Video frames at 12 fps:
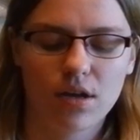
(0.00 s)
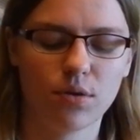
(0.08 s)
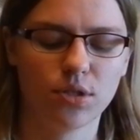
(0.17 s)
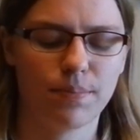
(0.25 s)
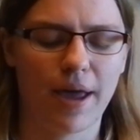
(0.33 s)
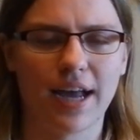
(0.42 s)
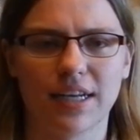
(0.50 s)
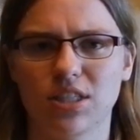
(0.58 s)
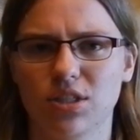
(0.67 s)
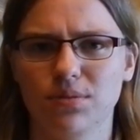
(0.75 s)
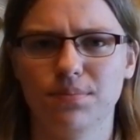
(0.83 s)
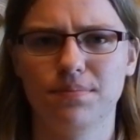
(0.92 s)
goes back
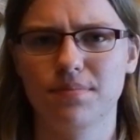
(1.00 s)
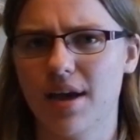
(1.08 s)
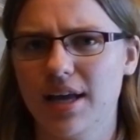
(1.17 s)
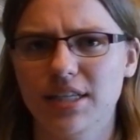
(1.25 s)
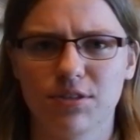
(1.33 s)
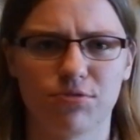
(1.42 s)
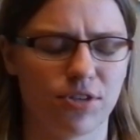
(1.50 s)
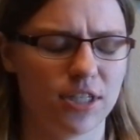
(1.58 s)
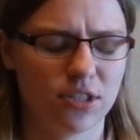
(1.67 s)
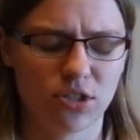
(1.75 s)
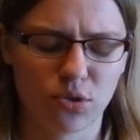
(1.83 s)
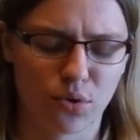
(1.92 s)
to a
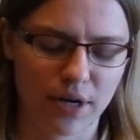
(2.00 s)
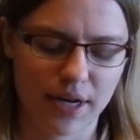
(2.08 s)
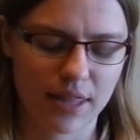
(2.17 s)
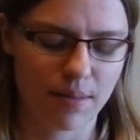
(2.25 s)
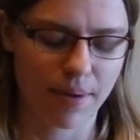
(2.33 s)
different story in the